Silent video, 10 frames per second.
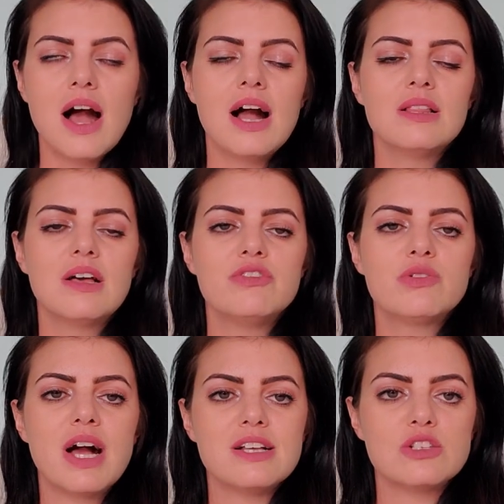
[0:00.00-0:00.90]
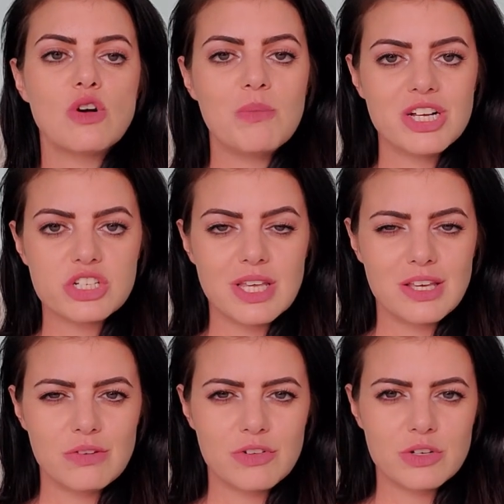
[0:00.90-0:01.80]
I love you guys so much.
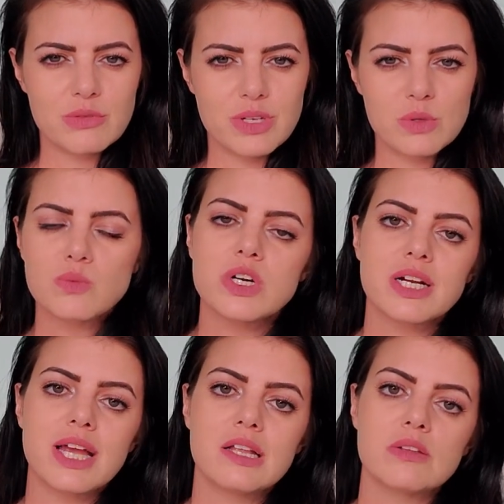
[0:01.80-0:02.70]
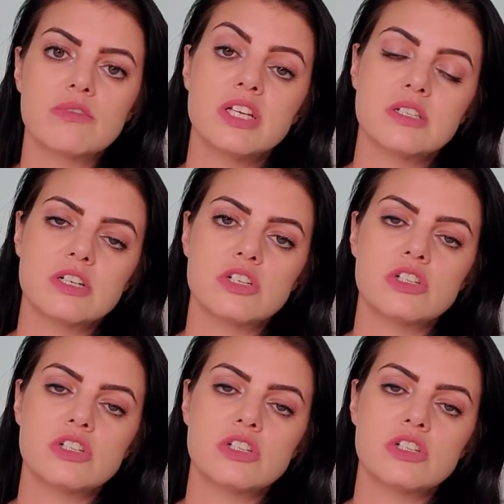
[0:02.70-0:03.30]
Thank you for doing the work and the research.